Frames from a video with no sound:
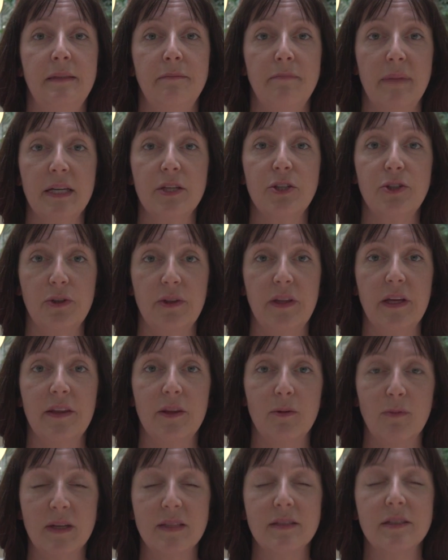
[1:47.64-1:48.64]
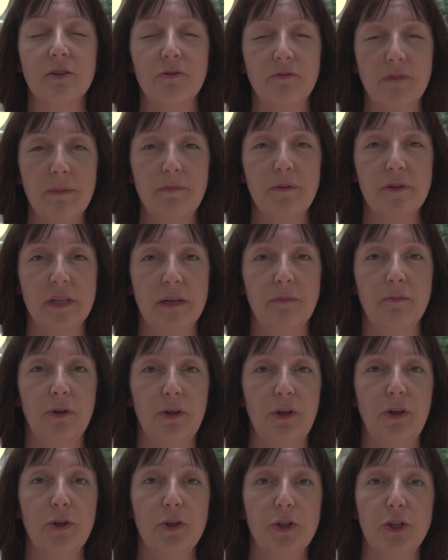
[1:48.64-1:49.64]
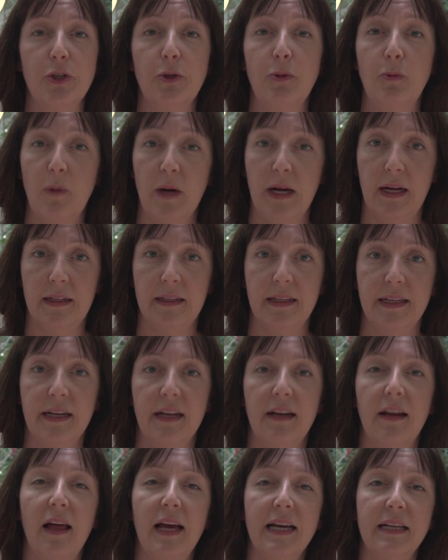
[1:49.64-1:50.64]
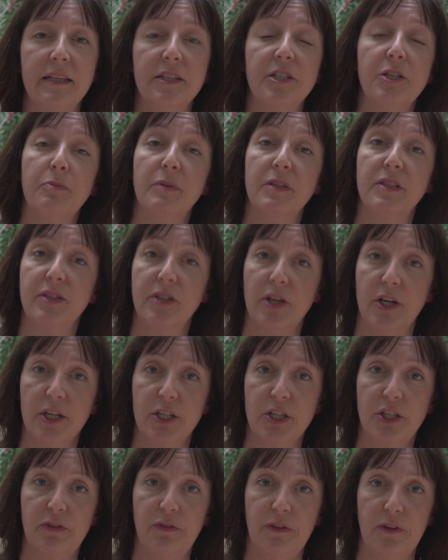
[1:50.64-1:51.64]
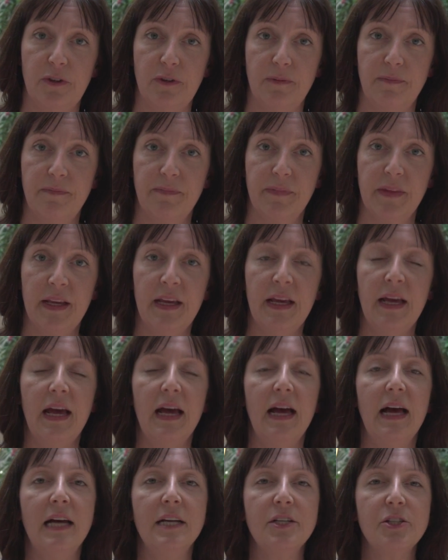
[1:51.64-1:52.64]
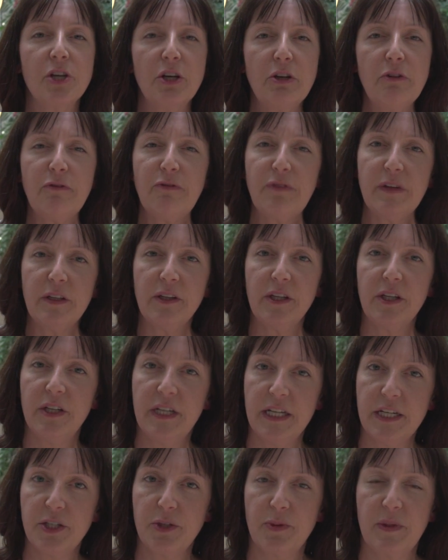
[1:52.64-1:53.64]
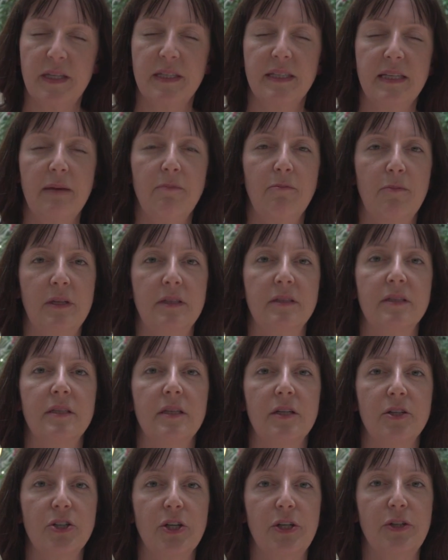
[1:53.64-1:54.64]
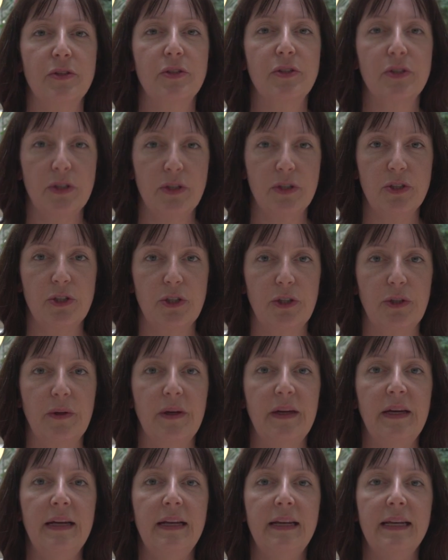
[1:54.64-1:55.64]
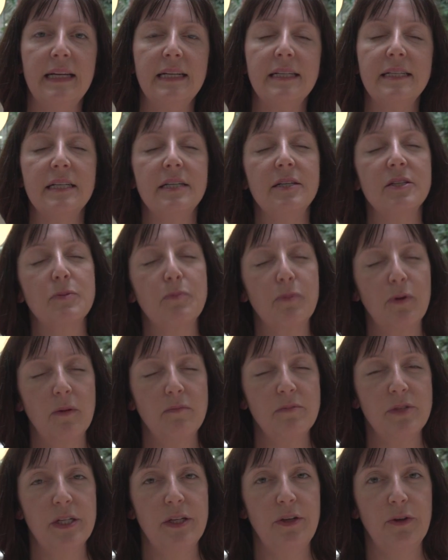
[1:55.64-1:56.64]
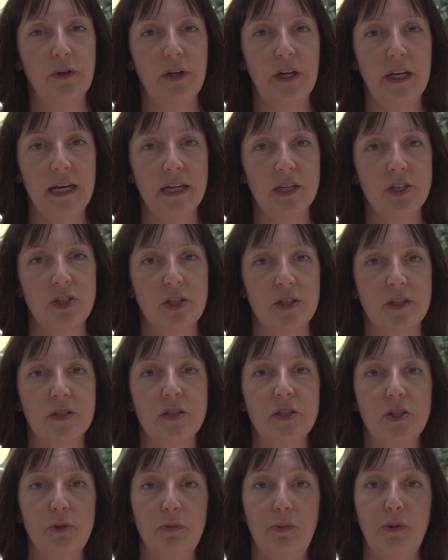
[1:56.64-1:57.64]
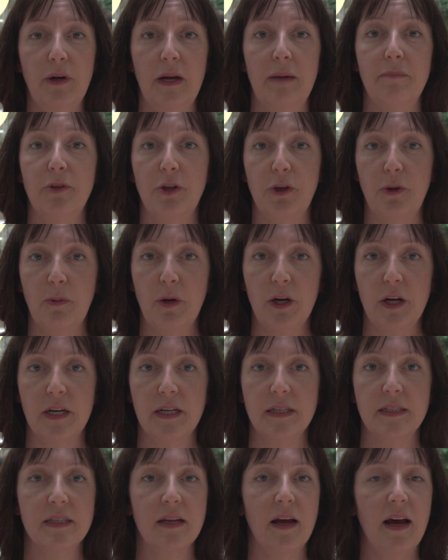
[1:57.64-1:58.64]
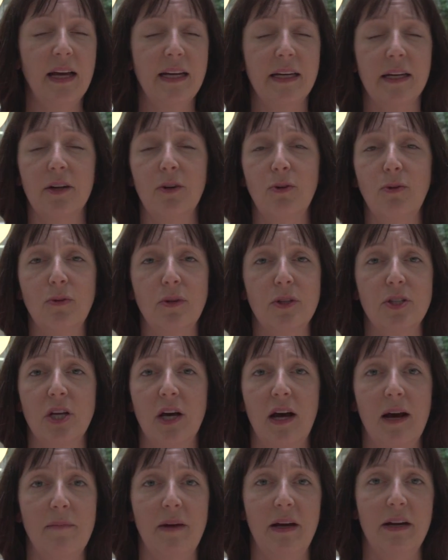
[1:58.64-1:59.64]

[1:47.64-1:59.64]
Make sure they're the ones that represent what you do well and are likely to be searched for. And don't feel that you need to accept ones that don't suit you. LinkedIn is prompting your connections to put up new words. I get it all the time.